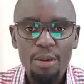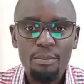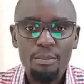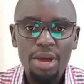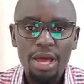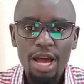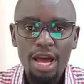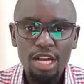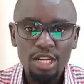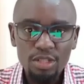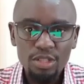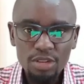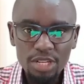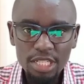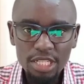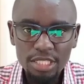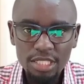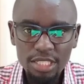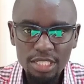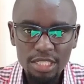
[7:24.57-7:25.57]
by
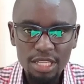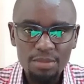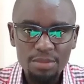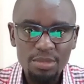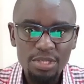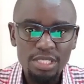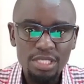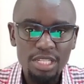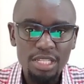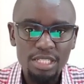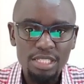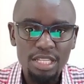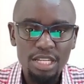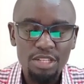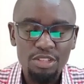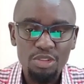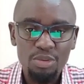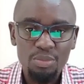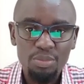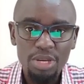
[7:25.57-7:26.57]
acknowledging the mistakes that
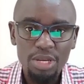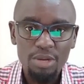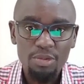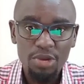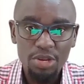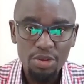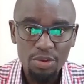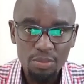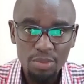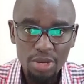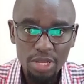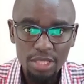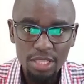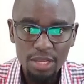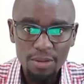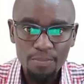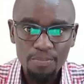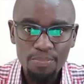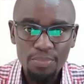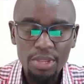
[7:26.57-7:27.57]
you make when you make
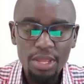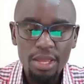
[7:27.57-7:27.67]
them,